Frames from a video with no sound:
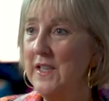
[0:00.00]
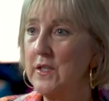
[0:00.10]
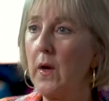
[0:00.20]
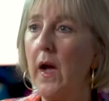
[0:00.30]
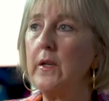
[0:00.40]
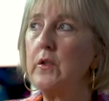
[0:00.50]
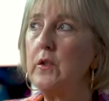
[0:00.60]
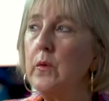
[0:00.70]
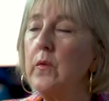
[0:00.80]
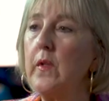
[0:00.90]
So I
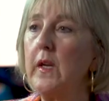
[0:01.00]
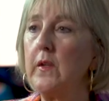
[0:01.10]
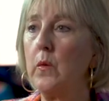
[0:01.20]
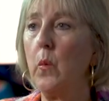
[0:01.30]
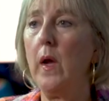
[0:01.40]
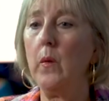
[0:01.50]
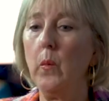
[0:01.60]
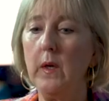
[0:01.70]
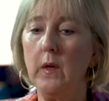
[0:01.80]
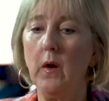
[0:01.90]
do think the way
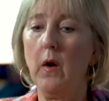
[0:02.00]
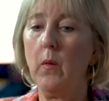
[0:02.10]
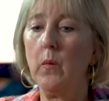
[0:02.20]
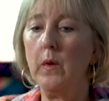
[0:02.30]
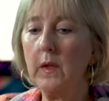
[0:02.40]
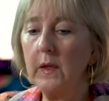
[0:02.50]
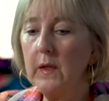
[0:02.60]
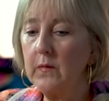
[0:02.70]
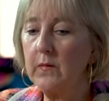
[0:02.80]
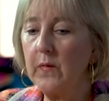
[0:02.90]
we are
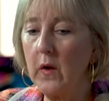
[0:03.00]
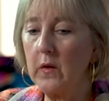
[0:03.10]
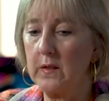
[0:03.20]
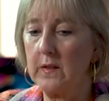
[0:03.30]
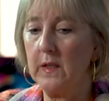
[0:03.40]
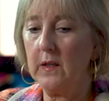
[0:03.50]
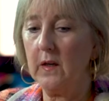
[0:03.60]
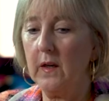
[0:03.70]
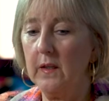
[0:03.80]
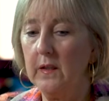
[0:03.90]
really focusing
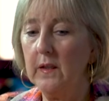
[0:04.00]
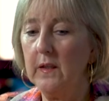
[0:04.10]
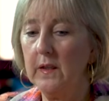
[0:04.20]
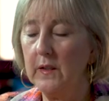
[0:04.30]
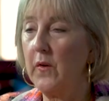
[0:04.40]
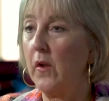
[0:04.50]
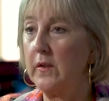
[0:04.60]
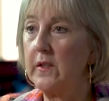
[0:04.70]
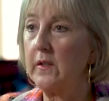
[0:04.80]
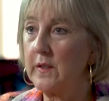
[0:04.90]
on the
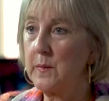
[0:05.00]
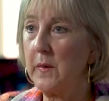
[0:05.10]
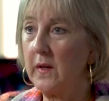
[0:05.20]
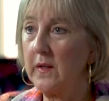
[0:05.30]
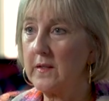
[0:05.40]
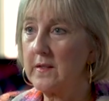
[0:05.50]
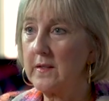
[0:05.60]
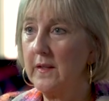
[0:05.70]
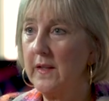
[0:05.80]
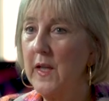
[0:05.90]
volunteer experience,
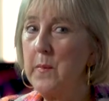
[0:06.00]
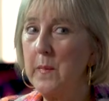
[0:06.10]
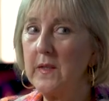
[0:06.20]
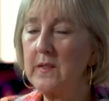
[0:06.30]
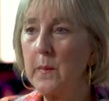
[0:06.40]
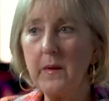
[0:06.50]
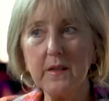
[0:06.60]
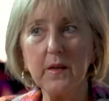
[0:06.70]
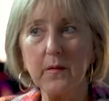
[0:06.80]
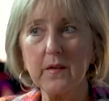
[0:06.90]
it means something
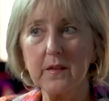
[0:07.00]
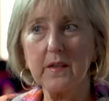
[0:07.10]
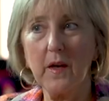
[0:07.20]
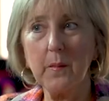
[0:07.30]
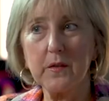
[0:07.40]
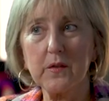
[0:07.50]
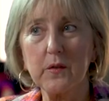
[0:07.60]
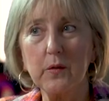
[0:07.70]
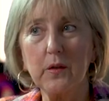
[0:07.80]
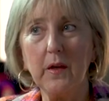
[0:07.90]
different to come to
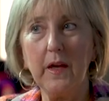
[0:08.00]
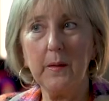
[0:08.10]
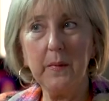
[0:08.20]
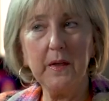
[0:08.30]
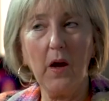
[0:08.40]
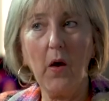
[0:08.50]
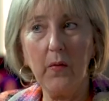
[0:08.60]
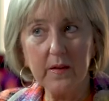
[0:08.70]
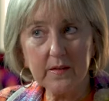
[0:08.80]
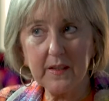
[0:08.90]
school and be
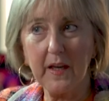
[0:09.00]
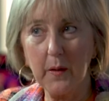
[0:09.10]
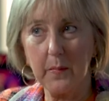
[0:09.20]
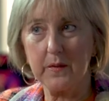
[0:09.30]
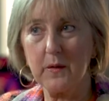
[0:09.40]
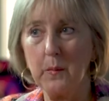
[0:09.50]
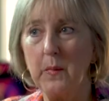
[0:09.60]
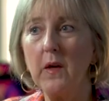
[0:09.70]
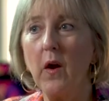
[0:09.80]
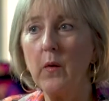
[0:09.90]
on this campus, to
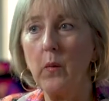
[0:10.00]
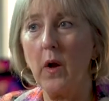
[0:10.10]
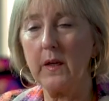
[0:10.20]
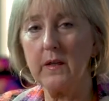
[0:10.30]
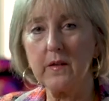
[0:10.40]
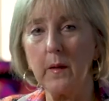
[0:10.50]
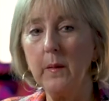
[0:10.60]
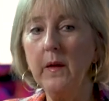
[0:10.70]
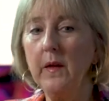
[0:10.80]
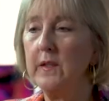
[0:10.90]
be on mm-hmm. Rocky Top,
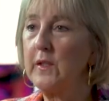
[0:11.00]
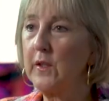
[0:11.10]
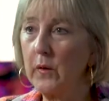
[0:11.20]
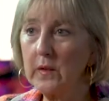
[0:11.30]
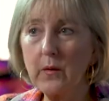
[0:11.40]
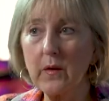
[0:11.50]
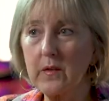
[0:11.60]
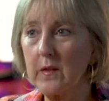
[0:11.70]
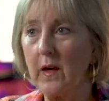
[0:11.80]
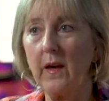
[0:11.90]
to go to
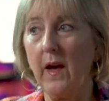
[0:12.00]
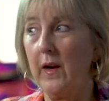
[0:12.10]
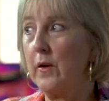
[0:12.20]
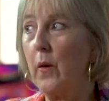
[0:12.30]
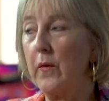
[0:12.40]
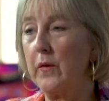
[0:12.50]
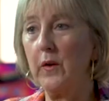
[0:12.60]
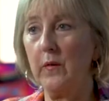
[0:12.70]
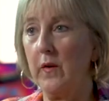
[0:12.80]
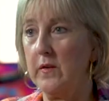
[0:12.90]
Torch Night. I don't know other
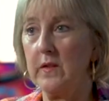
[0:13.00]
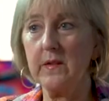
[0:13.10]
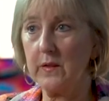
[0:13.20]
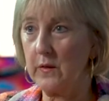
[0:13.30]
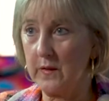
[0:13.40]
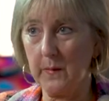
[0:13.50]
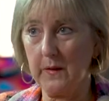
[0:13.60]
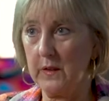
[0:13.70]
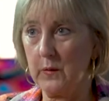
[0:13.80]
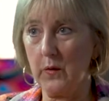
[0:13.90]
universities that do something
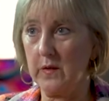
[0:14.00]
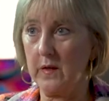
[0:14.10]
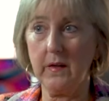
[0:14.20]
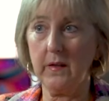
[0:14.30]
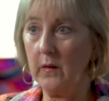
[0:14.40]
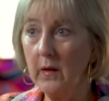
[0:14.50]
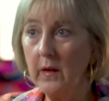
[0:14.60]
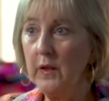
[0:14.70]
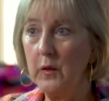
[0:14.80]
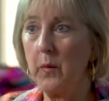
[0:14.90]
like Torch Night. And you,
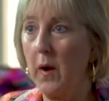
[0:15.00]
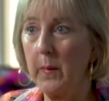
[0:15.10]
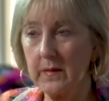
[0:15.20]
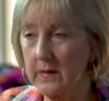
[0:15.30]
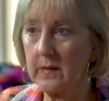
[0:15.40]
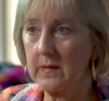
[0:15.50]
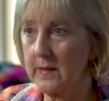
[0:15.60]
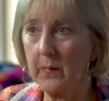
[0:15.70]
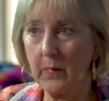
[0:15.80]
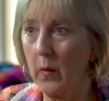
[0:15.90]
you promise to
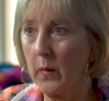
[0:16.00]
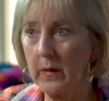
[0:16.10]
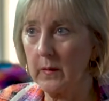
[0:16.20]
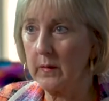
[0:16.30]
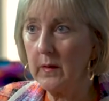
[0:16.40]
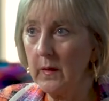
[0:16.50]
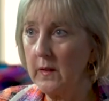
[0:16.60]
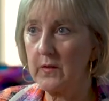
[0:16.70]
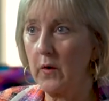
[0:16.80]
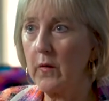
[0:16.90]
step forward and
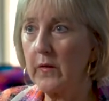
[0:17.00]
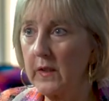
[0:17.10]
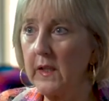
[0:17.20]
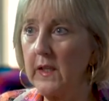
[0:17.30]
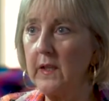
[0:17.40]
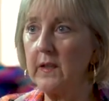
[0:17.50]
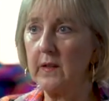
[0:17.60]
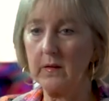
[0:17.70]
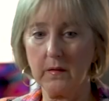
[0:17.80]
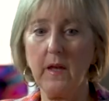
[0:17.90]
serve and lead
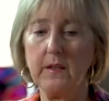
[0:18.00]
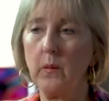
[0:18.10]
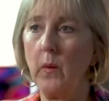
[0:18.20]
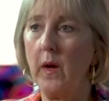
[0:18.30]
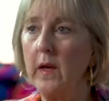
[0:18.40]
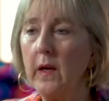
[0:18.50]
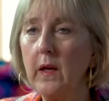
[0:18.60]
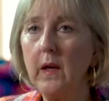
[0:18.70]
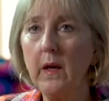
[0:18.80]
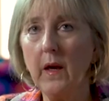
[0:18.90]
and mm-hmm. light the way.
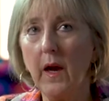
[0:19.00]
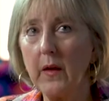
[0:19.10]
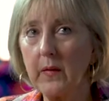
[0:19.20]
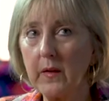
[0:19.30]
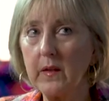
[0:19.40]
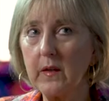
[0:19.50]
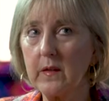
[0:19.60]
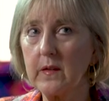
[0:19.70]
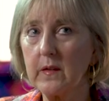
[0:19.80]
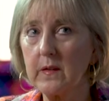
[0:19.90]
I think
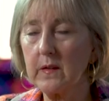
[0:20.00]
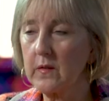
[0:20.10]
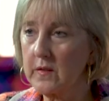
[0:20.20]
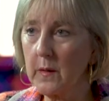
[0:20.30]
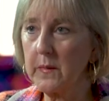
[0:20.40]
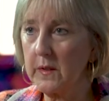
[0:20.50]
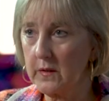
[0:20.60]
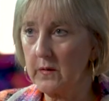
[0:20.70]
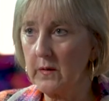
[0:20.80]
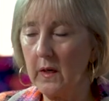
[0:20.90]
there there's something
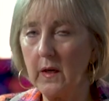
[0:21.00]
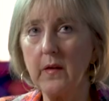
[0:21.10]
to that.